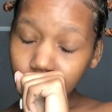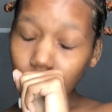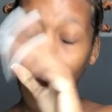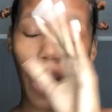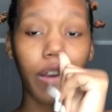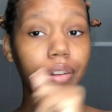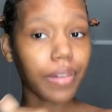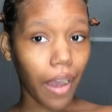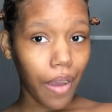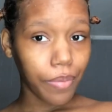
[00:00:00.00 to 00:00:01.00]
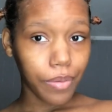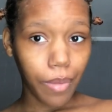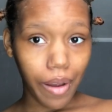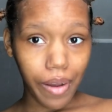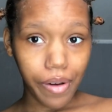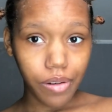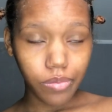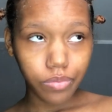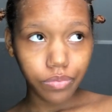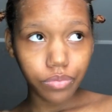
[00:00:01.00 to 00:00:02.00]
I could not put my hair
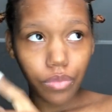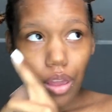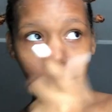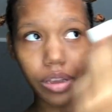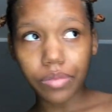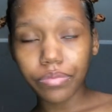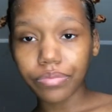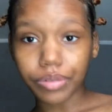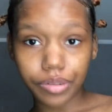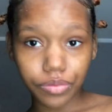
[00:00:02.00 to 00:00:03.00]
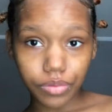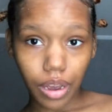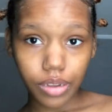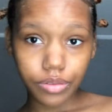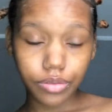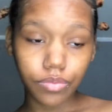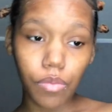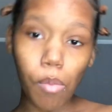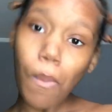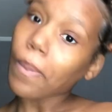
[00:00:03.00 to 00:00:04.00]
in bantu knots.
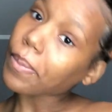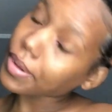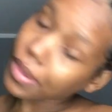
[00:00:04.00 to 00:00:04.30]
But